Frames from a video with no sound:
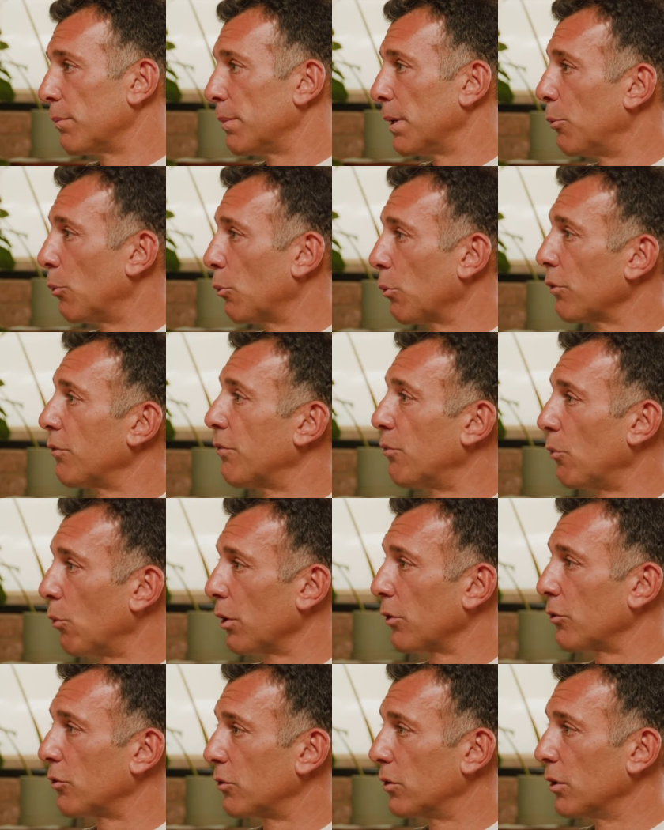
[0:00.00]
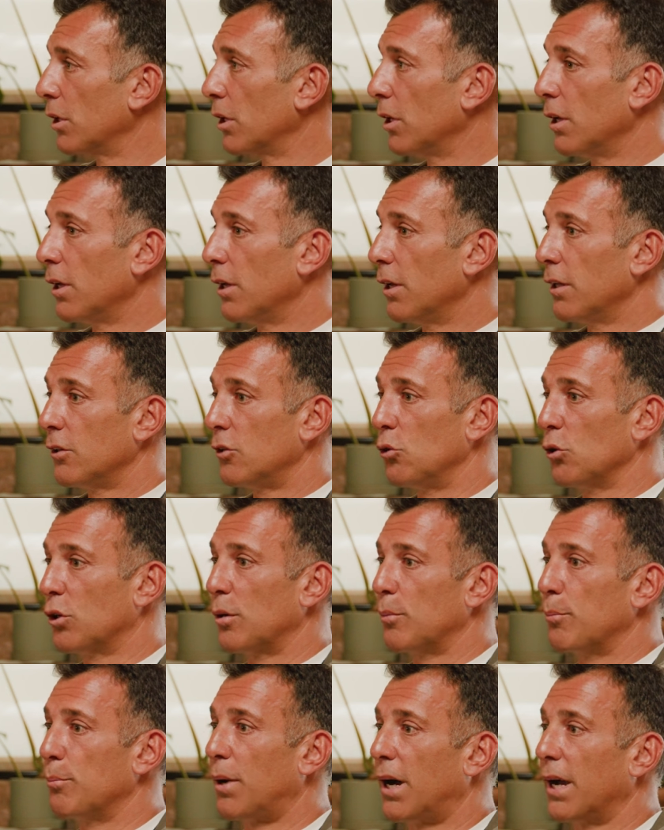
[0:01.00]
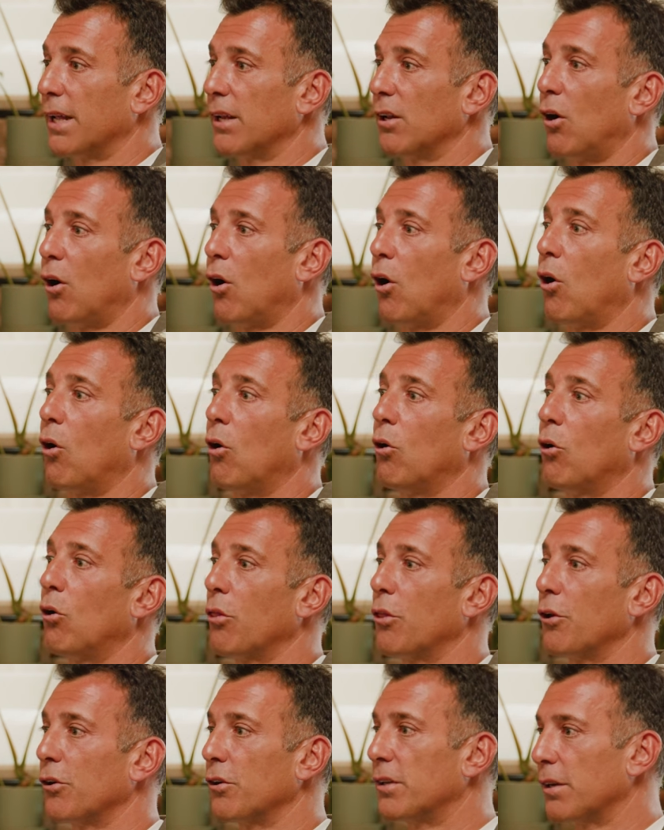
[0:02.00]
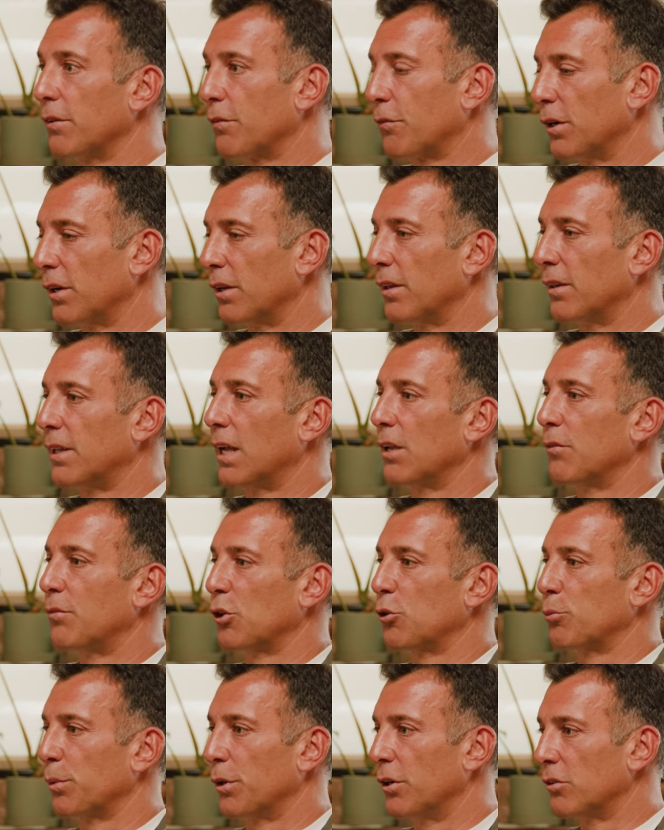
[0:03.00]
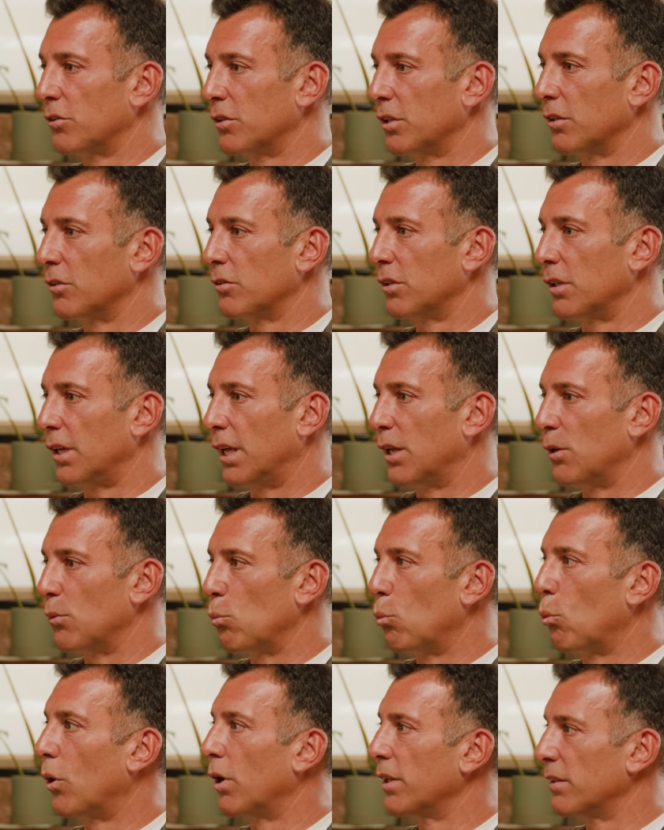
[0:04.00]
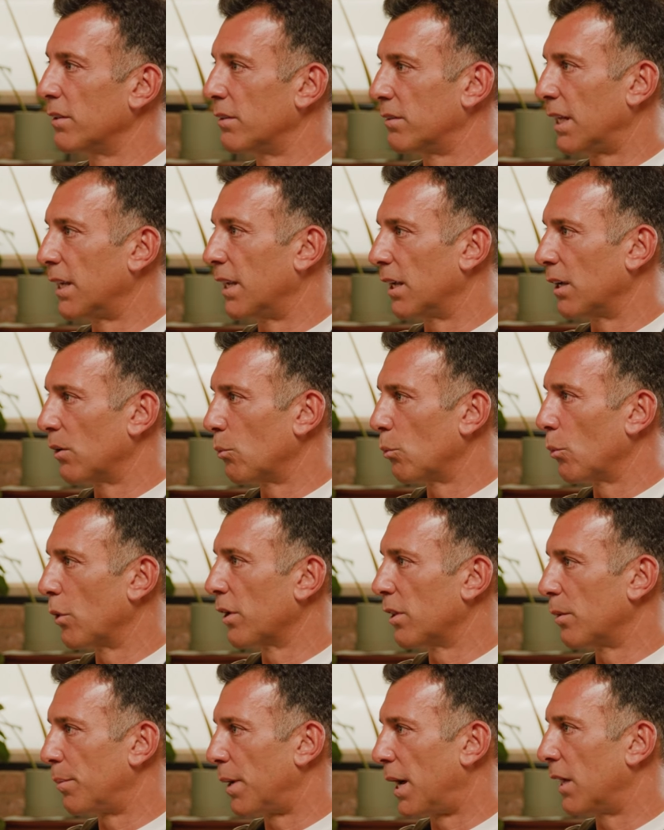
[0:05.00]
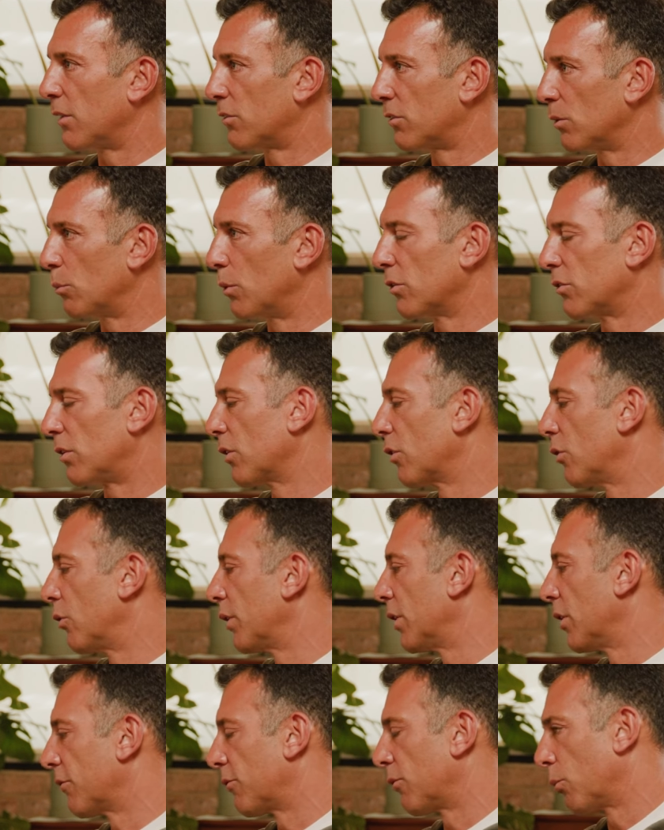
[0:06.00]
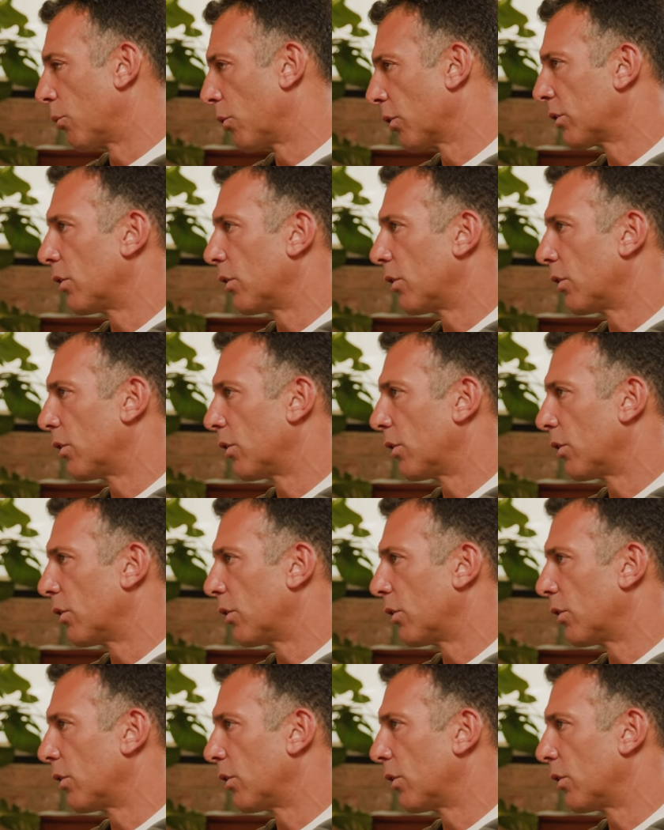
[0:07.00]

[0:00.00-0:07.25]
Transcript: People were forced to combine all their different life experiences in one setting, where in the past it was, I'll go here for work,